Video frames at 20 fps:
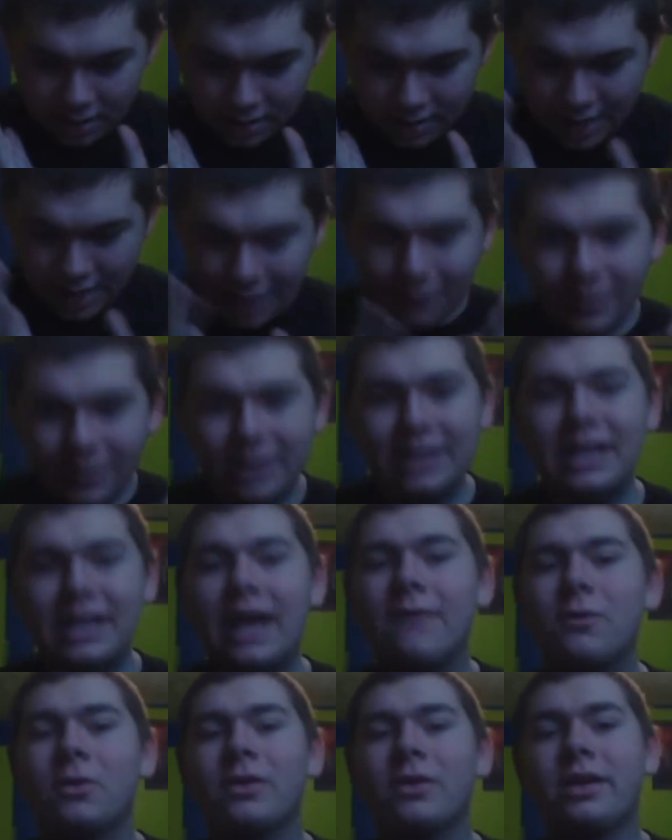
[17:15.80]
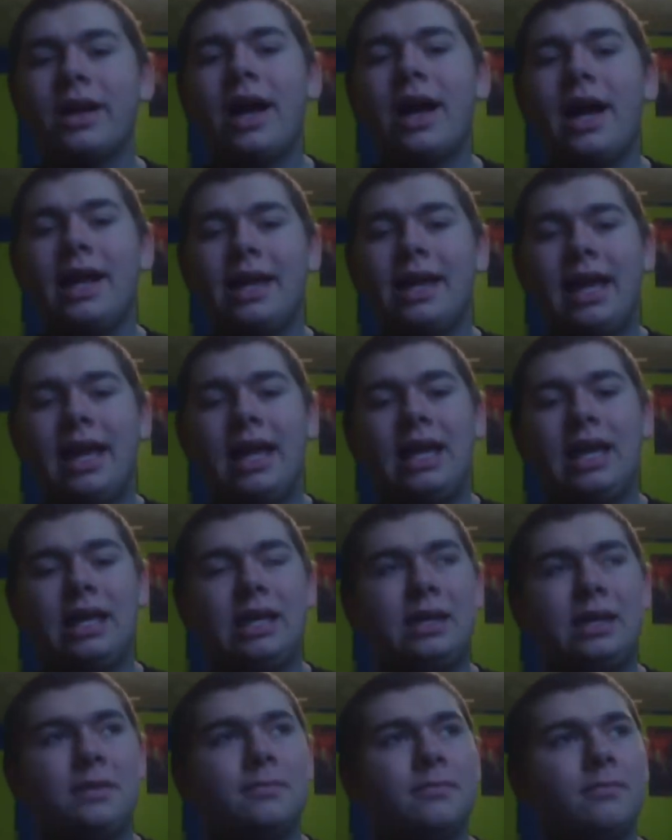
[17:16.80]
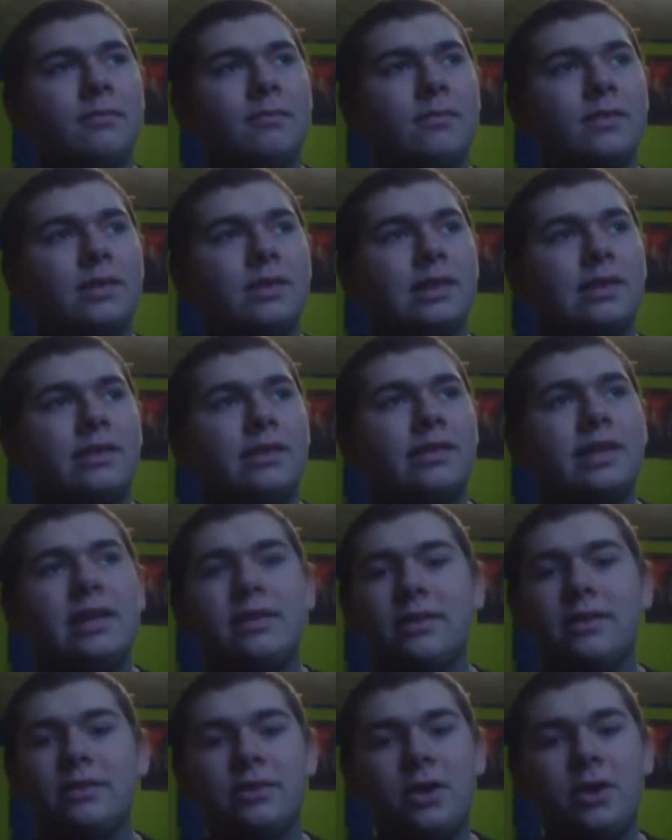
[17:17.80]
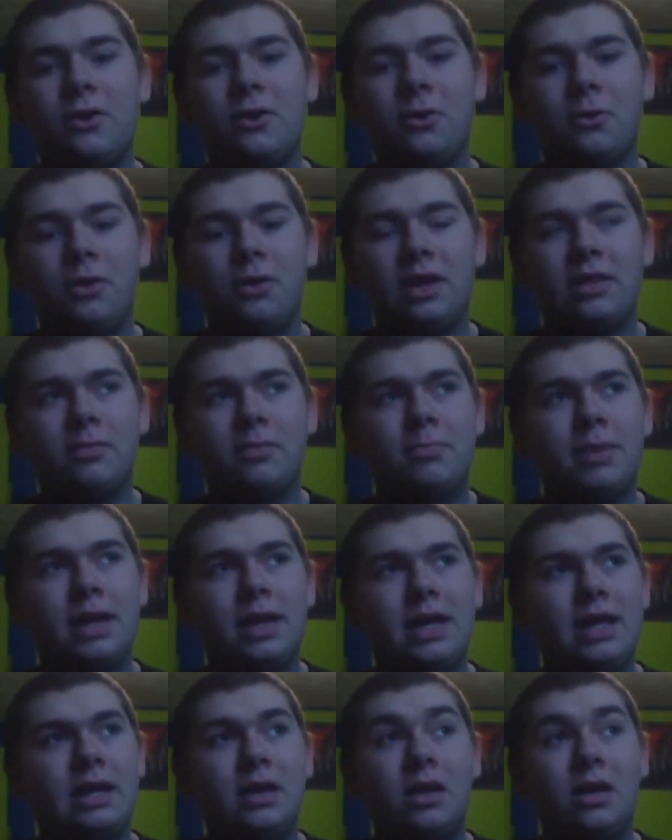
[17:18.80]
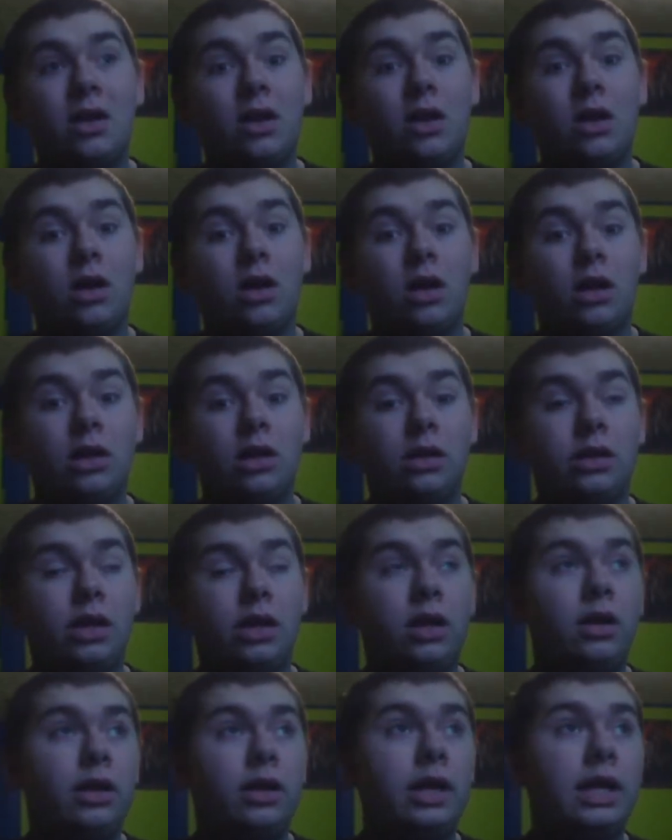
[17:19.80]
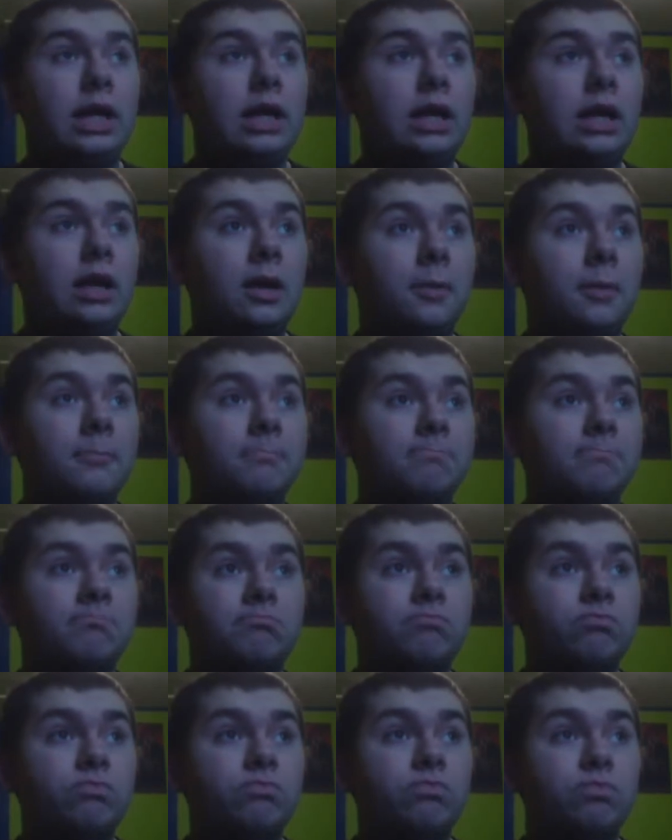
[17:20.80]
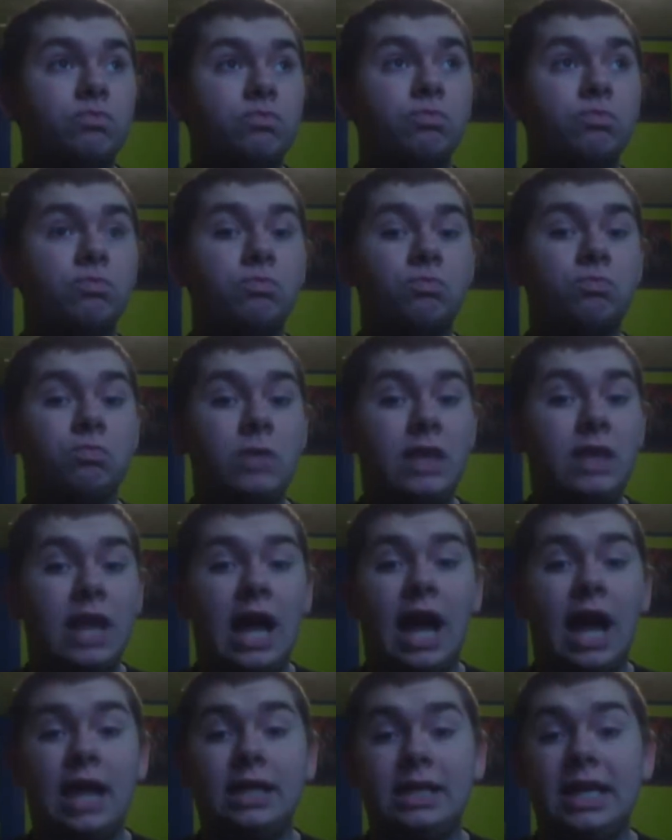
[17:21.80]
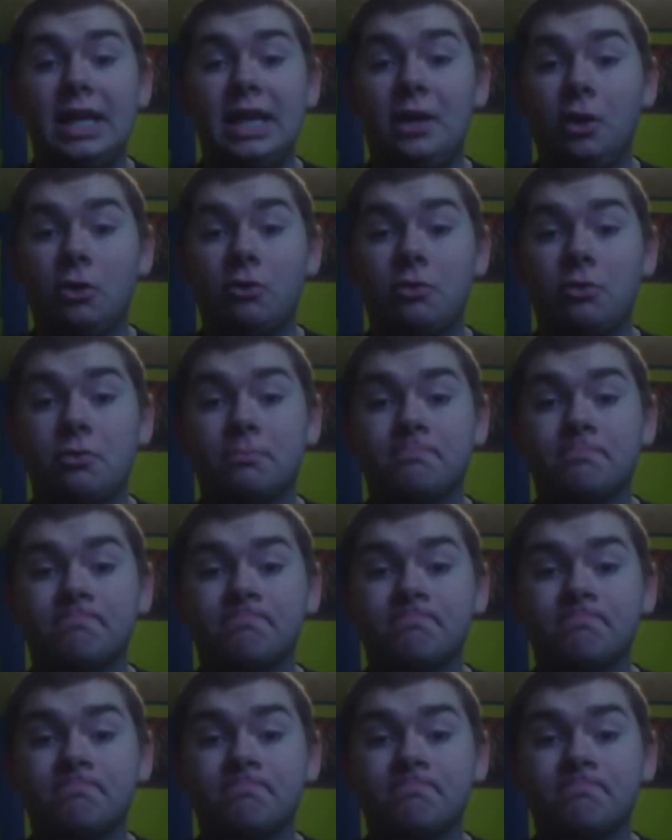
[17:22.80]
that we never got a season two. It's been literally 9 years.